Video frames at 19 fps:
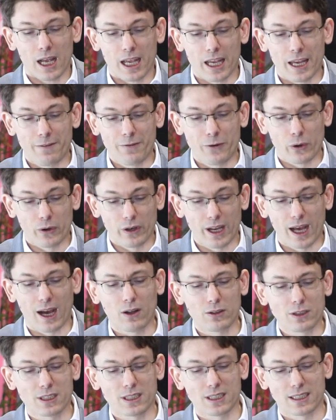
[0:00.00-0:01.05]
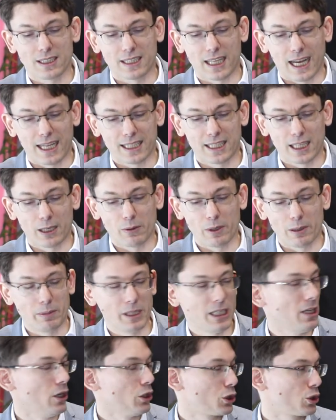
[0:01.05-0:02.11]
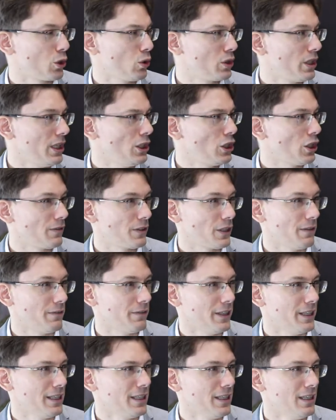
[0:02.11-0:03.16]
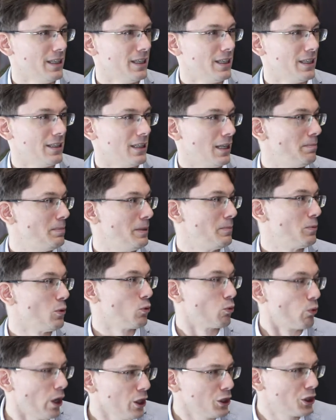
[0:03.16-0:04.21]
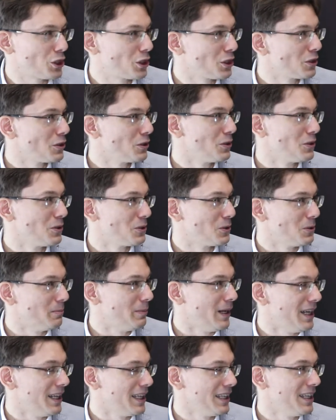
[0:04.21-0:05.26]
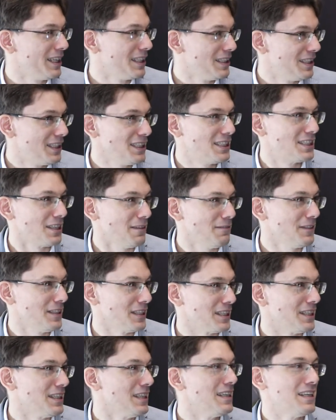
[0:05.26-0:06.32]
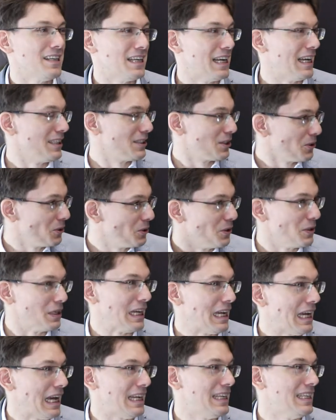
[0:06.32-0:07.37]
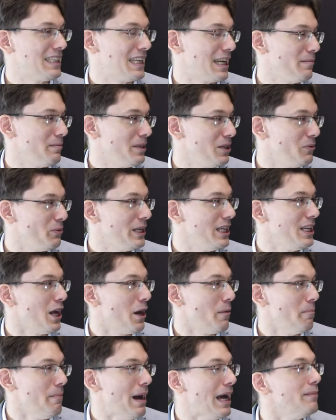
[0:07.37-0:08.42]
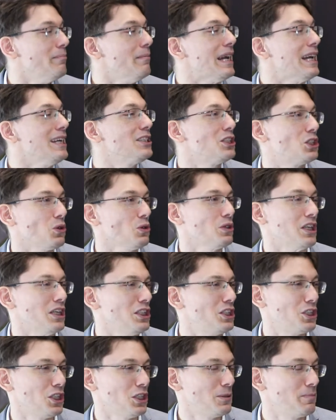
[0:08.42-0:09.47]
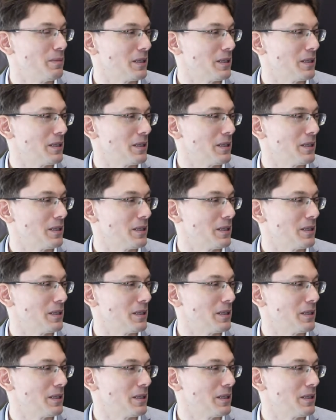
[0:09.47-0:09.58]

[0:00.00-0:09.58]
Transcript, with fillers: if you announce that there will be a shortage of something, then people rush to buy this something. And so it can be really a man-made shortage just